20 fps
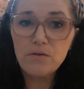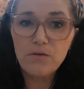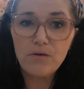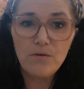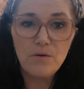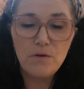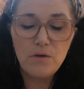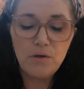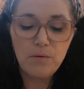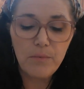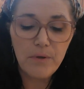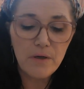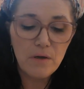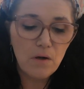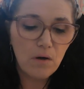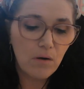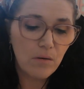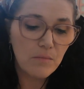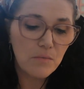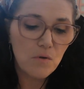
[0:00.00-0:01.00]
you it
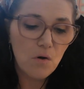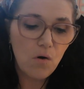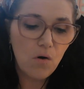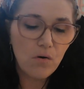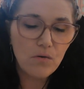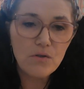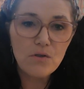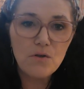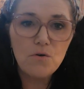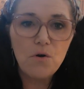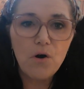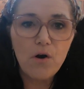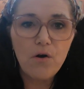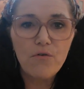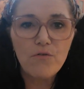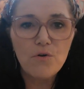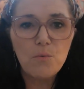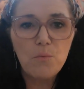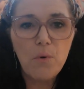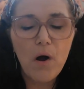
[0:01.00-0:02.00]
becomes also
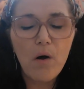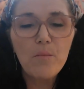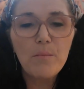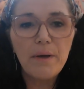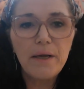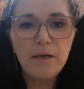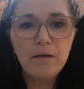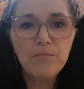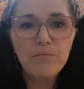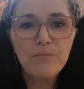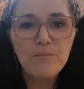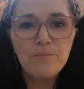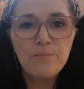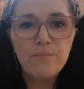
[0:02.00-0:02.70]
overwhelming.